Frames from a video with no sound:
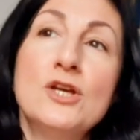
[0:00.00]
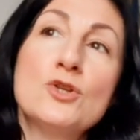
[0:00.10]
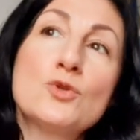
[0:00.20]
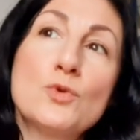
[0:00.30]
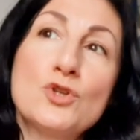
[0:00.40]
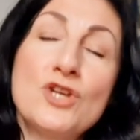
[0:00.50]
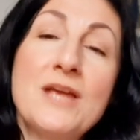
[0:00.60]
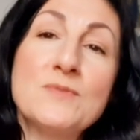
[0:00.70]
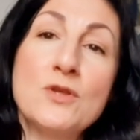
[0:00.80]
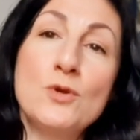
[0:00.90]
sort of
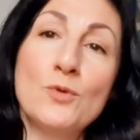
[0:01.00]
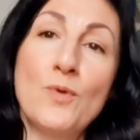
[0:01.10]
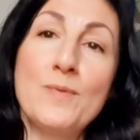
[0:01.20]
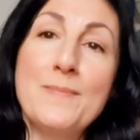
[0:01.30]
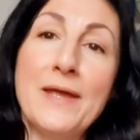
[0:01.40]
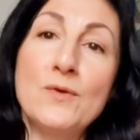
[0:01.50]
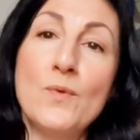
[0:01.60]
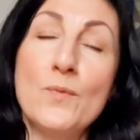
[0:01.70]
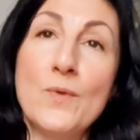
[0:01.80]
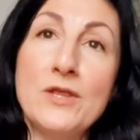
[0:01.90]
shape so you could probably make
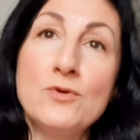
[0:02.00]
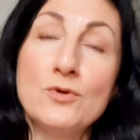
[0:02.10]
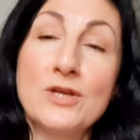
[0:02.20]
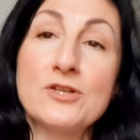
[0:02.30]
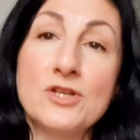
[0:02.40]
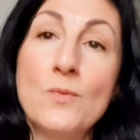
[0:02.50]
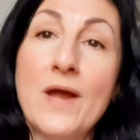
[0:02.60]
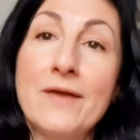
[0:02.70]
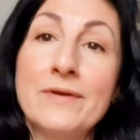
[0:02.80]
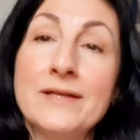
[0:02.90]
one where you could actually
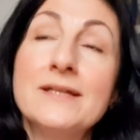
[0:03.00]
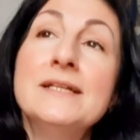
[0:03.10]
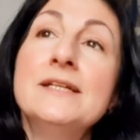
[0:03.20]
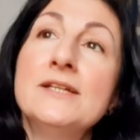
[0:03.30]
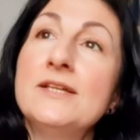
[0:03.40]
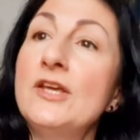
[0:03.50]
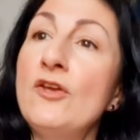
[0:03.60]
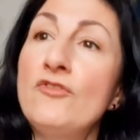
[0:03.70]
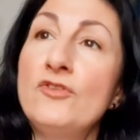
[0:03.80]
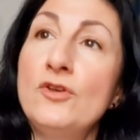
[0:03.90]
wear it
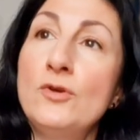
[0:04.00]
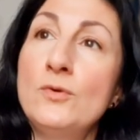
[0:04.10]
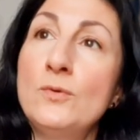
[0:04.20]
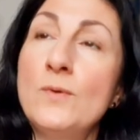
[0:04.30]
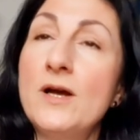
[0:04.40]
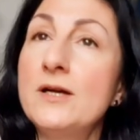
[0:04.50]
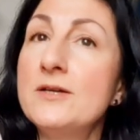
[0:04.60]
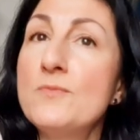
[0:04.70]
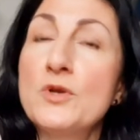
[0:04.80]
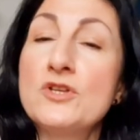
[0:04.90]
if you
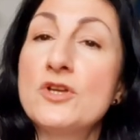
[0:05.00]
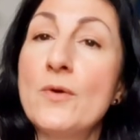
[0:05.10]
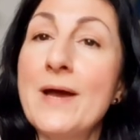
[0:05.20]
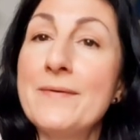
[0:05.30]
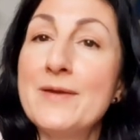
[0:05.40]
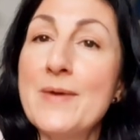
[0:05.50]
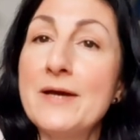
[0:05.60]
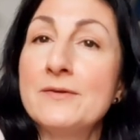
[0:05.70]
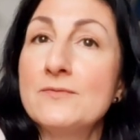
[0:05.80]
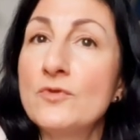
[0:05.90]
um, wanted to go out and
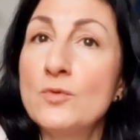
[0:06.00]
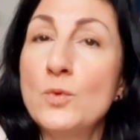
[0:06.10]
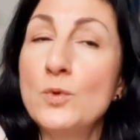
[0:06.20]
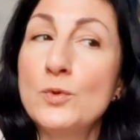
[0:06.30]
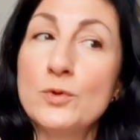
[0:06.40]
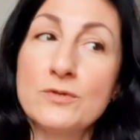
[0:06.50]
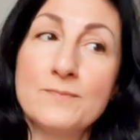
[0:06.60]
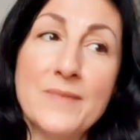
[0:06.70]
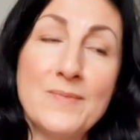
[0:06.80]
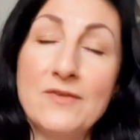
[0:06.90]
about for a walk,
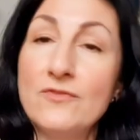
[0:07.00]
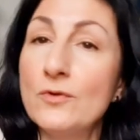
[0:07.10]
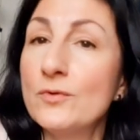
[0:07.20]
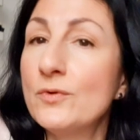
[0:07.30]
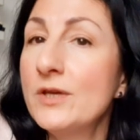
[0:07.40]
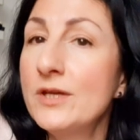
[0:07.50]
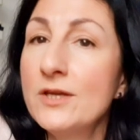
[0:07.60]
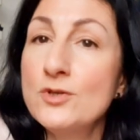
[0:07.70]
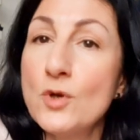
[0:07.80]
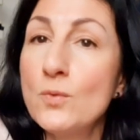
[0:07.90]
maybe if you're
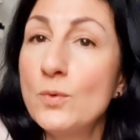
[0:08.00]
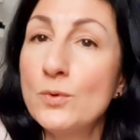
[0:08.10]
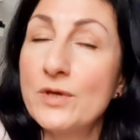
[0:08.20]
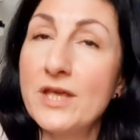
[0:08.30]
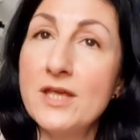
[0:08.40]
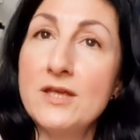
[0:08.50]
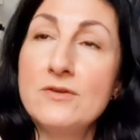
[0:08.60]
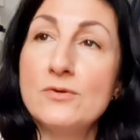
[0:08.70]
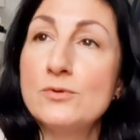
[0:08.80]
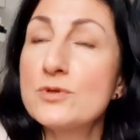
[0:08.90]
dog
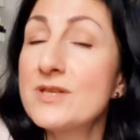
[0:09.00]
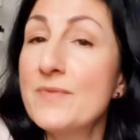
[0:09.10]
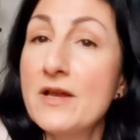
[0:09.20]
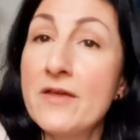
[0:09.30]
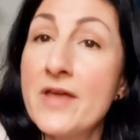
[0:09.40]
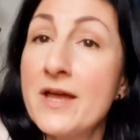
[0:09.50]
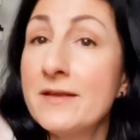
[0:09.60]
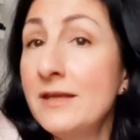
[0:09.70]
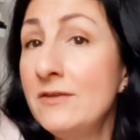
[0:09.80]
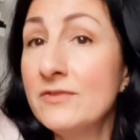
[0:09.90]
walking or something like that,
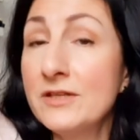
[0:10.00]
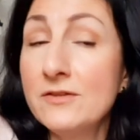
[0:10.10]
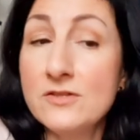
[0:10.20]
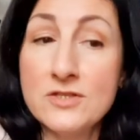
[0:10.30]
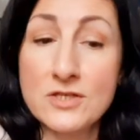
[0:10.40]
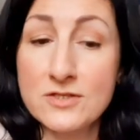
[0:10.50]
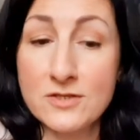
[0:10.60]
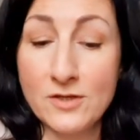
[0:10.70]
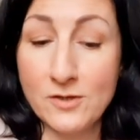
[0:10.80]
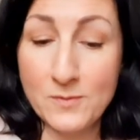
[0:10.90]
even just
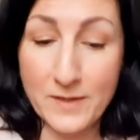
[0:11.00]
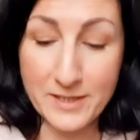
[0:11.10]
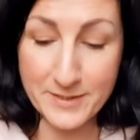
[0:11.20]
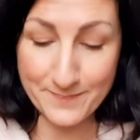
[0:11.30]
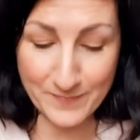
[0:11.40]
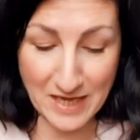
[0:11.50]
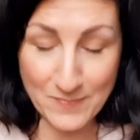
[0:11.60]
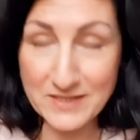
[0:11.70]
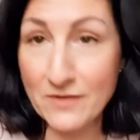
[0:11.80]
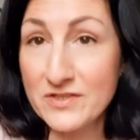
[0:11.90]
to um, keep
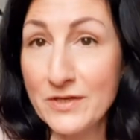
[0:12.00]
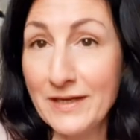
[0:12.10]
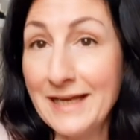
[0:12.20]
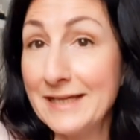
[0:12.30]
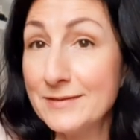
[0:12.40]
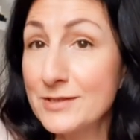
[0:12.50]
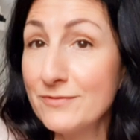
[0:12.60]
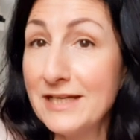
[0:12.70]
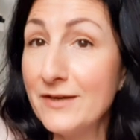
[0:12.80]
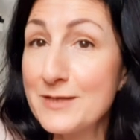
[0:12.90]
yourself snugly. It's a
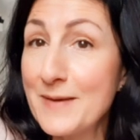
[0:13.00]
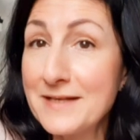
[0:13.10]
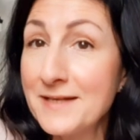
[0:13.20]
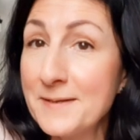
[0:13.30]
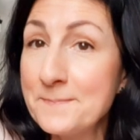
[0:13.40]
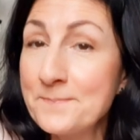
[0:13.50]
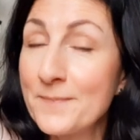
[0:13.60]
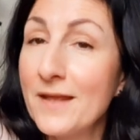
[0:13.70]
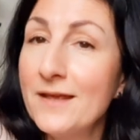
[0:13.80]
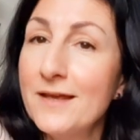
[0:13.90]
really nice pattern.
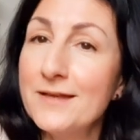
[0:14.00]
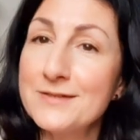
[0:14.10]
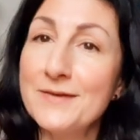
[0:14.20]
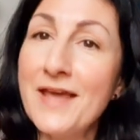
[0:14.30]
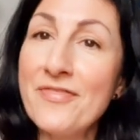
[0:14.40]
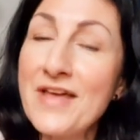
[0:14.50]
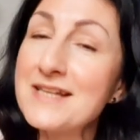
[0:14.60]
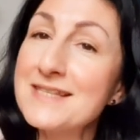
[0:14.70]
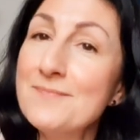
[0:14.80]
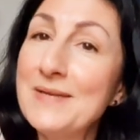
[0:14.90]
So yeah,
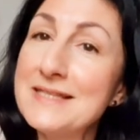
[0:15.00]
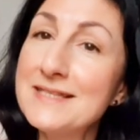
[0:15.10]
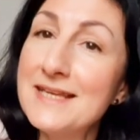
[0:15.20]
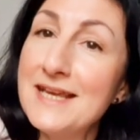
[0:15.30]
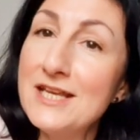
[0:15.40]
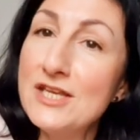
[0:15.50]
that's Simplicity